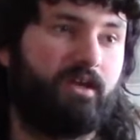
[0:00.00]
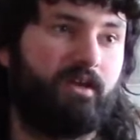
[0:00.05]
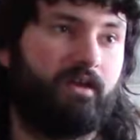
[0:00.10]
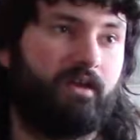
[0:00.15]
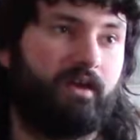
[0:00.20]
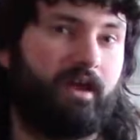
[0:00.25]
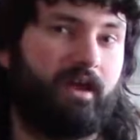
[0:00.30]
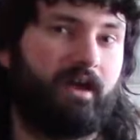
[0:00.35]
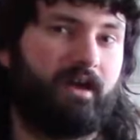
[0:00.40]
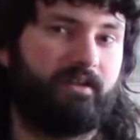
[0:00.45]

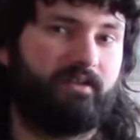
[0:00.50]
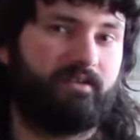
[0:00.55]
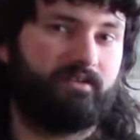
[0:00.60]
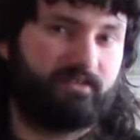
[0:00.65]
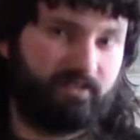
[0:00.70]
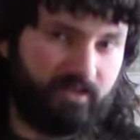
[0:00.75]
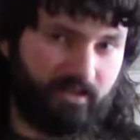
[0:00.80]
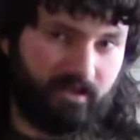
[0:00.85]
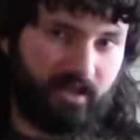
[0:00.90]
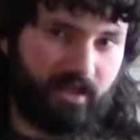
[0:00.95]

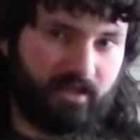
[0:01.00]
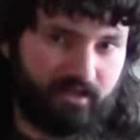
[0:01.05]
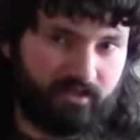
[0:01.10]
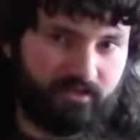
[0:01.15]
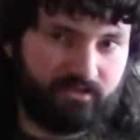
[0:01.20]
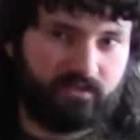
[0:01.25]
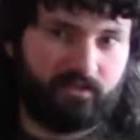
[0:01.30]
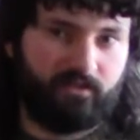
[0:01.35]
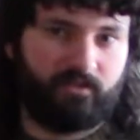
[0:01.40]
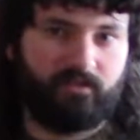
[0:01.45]
and again
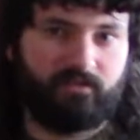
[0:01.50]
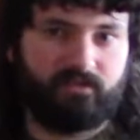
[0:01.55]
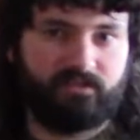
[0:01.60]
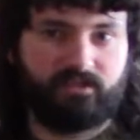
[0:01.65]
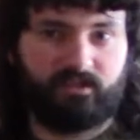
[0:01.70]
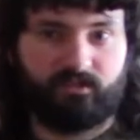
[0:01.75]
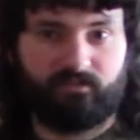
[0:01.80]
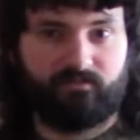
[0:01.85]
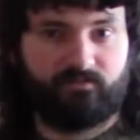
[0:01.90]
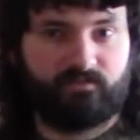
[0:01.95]
into
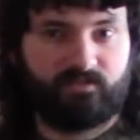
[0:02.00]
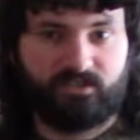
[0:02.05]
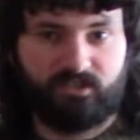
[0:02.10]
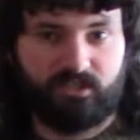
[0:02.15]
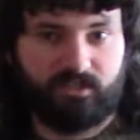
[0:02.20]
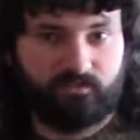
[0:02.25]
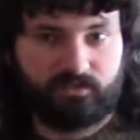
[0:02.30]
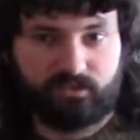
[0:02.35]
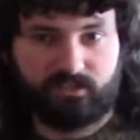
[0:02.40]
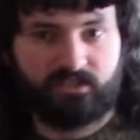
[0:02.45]
things like
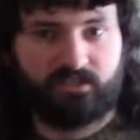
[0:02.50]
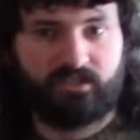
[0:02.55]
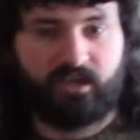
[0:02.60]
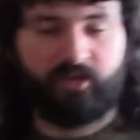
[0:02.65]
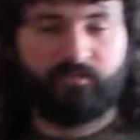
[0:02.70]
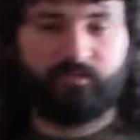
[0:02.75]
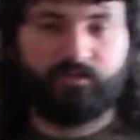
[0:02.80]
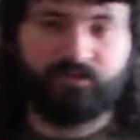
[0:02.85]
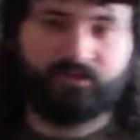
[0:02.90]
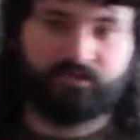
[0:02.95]
sheaths,
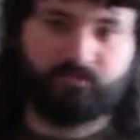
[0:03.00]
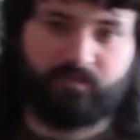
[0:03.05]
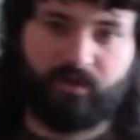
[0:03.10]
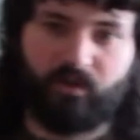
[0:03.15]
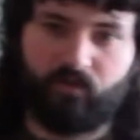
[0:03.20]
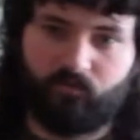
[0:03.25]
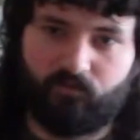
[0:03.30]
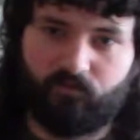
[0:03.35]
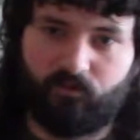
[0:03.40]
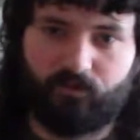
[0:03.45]
scabbards,
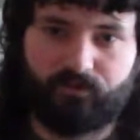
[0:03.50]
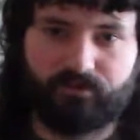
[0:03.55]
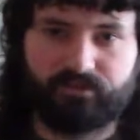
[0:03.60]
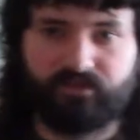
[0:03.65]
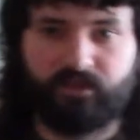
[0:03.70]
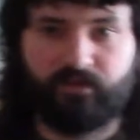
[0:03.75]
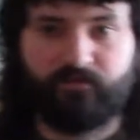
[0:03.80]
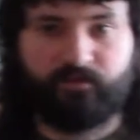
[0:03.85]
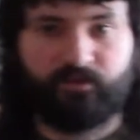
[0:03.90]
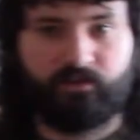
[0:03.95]
belt frogs
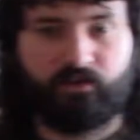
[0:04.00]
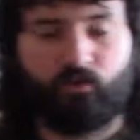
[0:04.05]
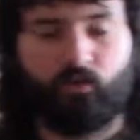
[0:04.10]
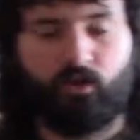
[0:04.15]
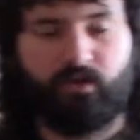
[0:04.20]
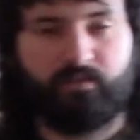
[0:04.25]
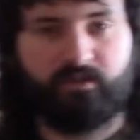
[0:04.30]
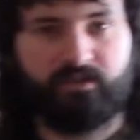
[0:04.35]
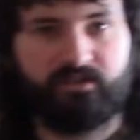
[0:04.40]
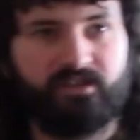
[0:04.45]
and other
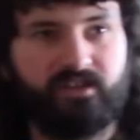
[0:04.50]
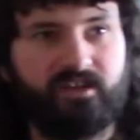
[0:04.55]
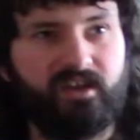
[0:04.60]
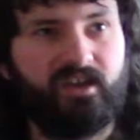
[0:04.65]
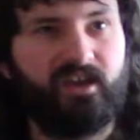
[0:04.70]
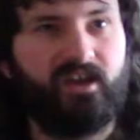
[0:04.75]
equipment,